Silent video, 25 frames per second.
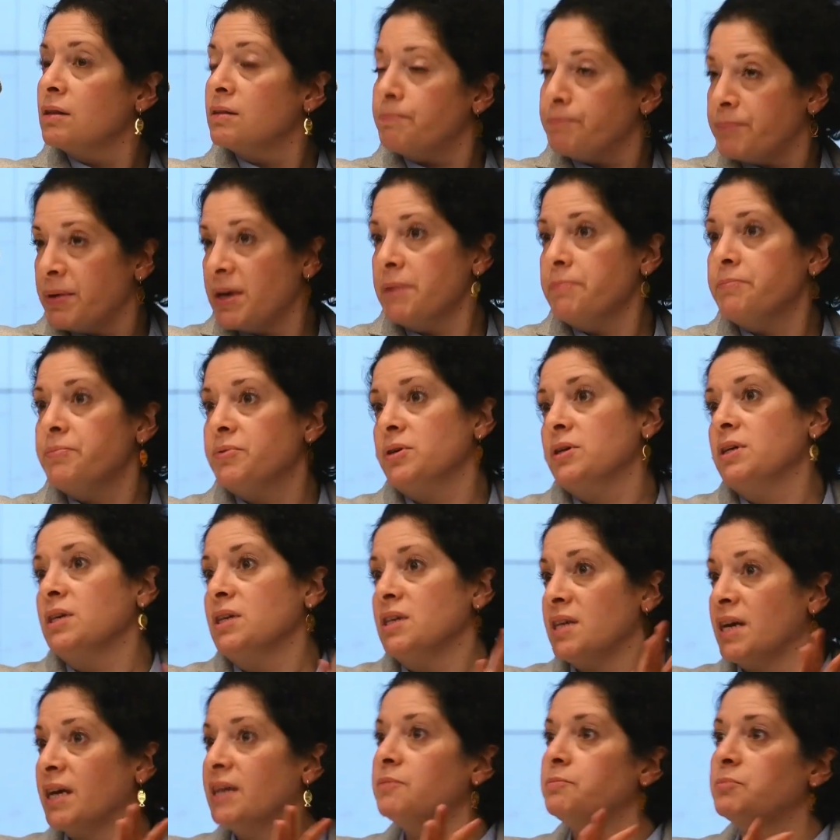paper
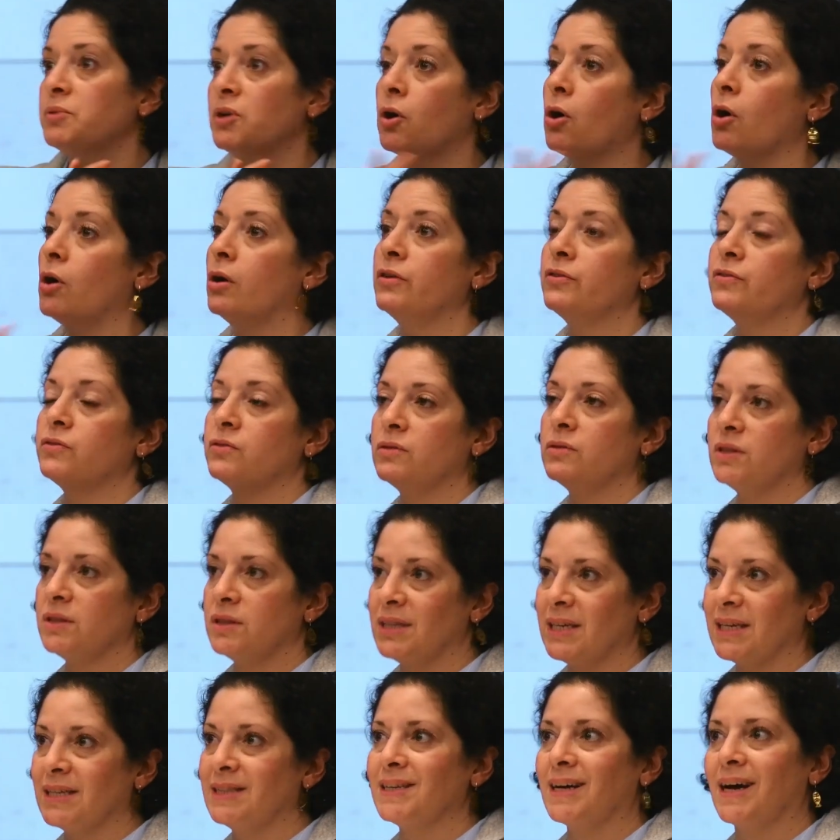yet because the
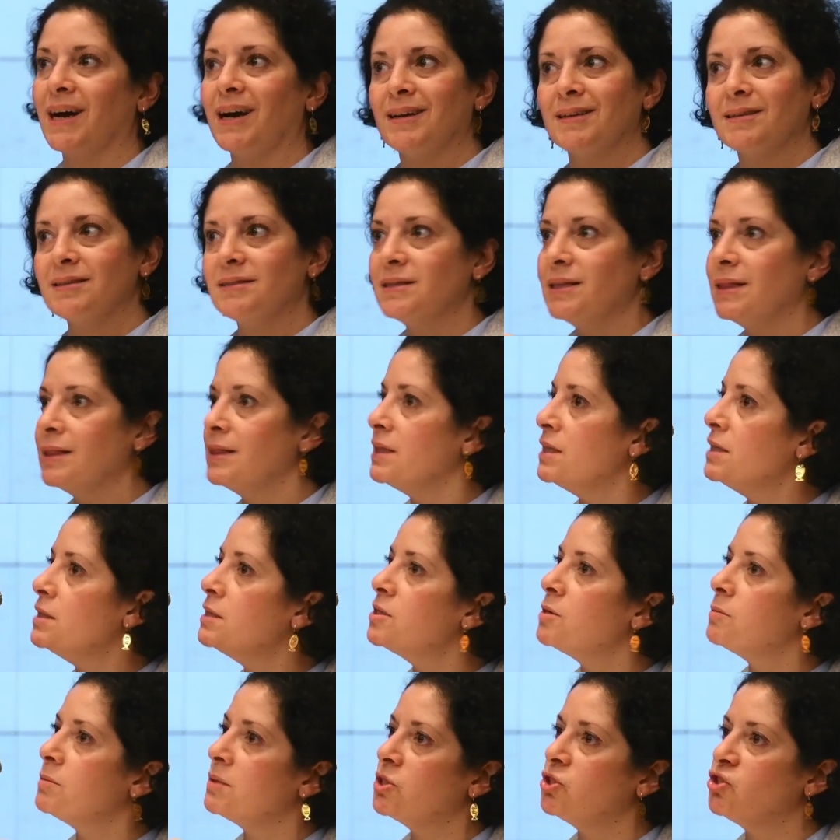data still needs
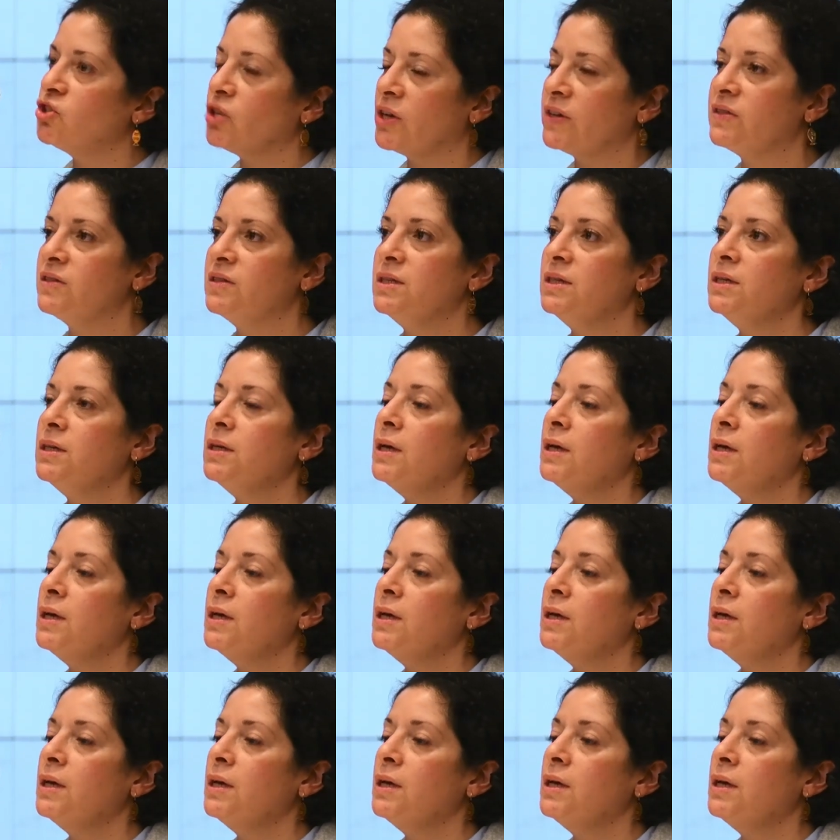some adjusting,